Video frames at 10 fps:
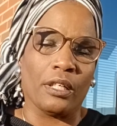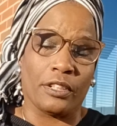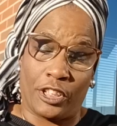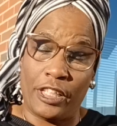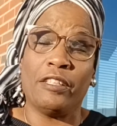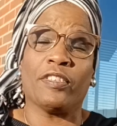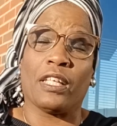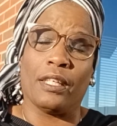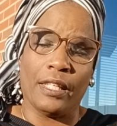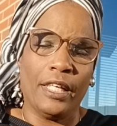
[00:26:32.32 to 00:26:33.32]
chiefs
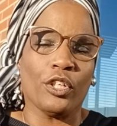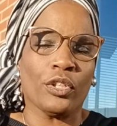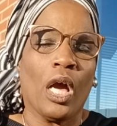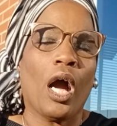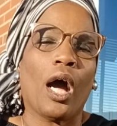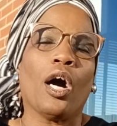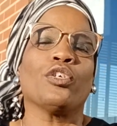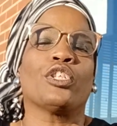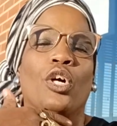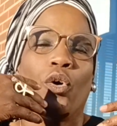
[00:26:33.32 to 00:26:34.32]
and leaders,
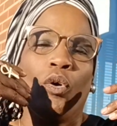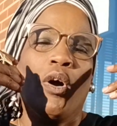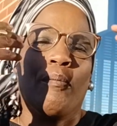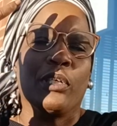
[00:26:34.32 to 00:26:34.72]
also